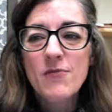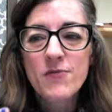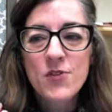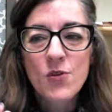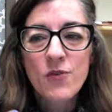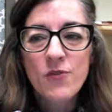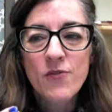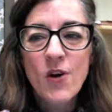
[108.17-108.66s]

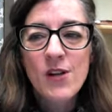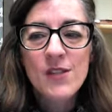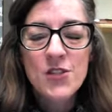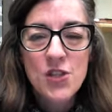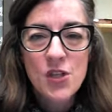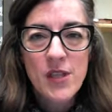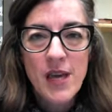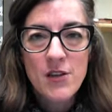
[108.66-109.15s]
sort of fall
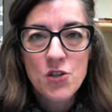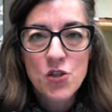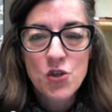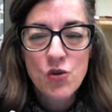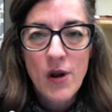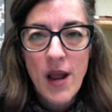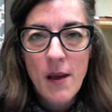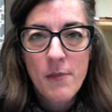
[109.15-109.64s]
into that
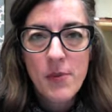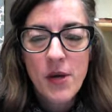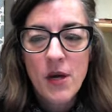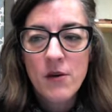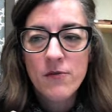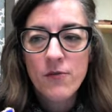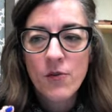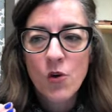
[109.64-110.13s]
trap
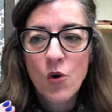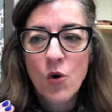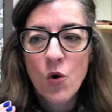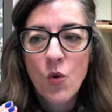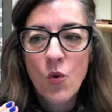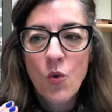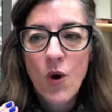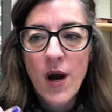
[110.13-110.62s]
of
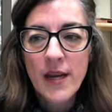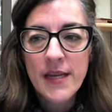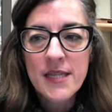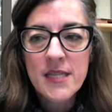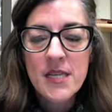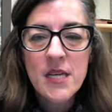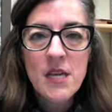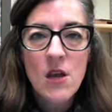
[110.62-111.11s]

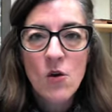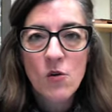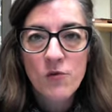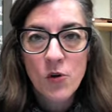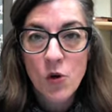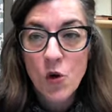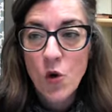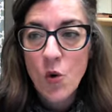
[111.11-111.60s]
quantity
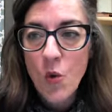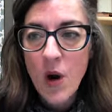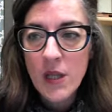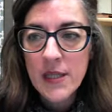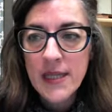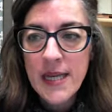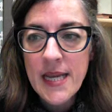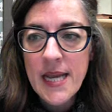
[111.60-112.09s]
over
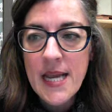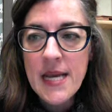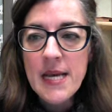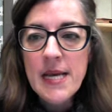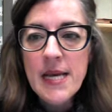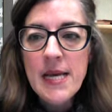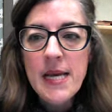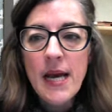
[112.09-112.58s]

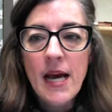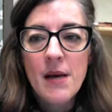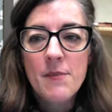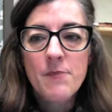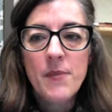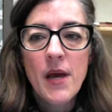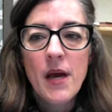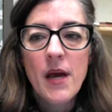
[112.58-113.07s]
quality.
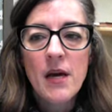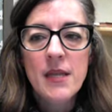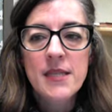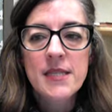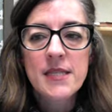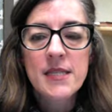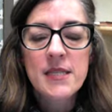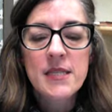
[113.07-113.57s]

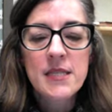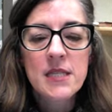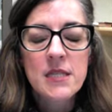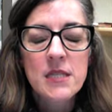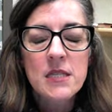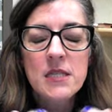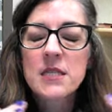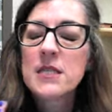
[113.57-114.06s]
This
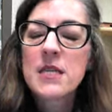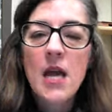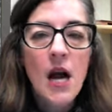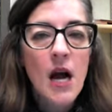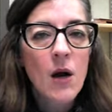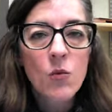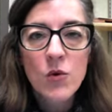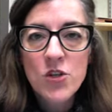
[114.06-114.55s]
is
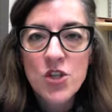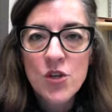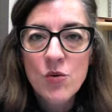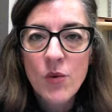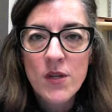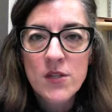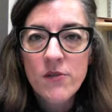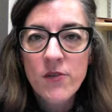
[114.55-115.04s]
not what
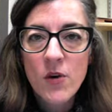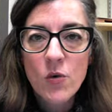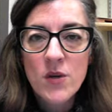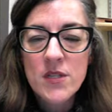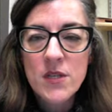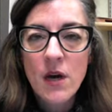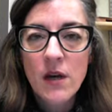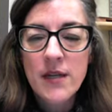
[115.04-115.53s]
you want to
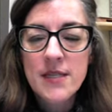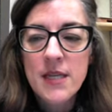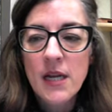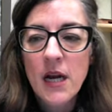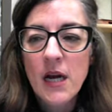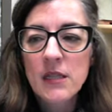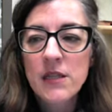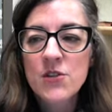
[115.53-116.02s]
focus on as a
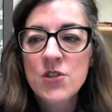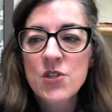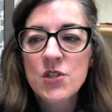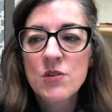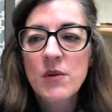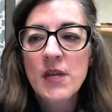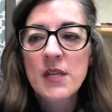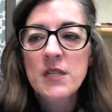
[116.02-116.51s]
college
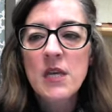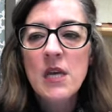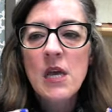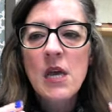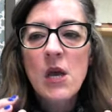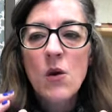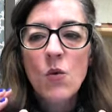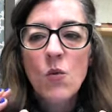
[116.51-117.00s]
student.
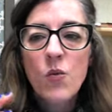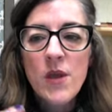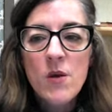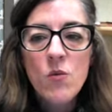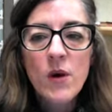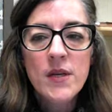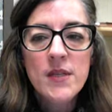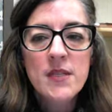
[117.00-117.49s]

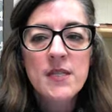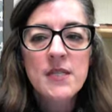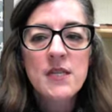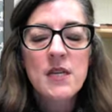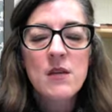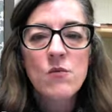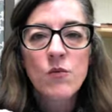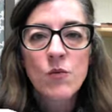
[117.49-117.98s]
We want to
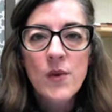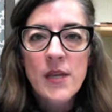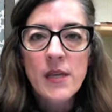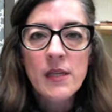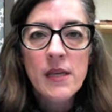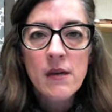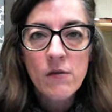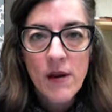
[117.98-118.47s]
see
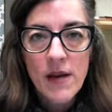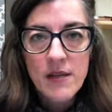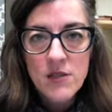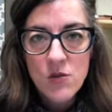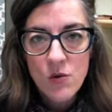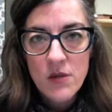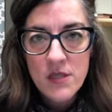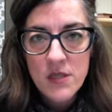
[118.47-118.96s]
really great
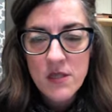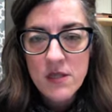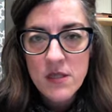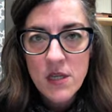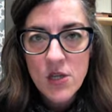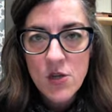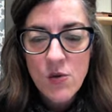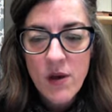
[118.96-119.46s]

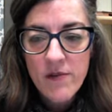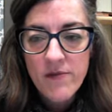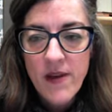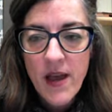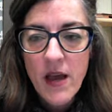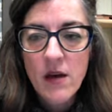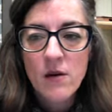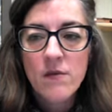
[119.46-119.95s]
sources that you have
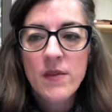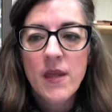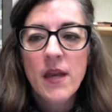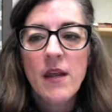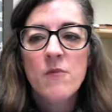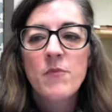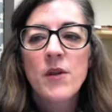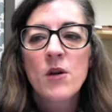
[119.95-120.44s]
found
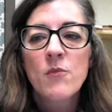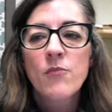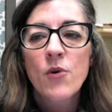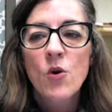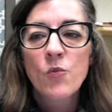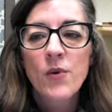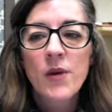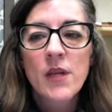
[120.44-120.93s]
that have been
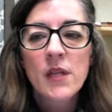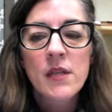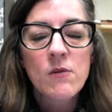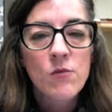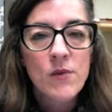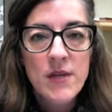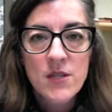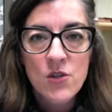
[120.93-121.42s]

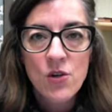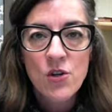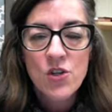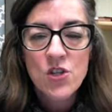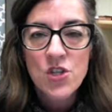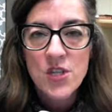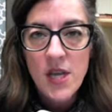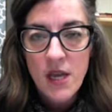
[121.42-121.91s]
appropriately
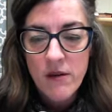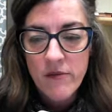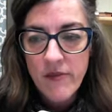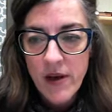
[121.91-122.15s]
researched and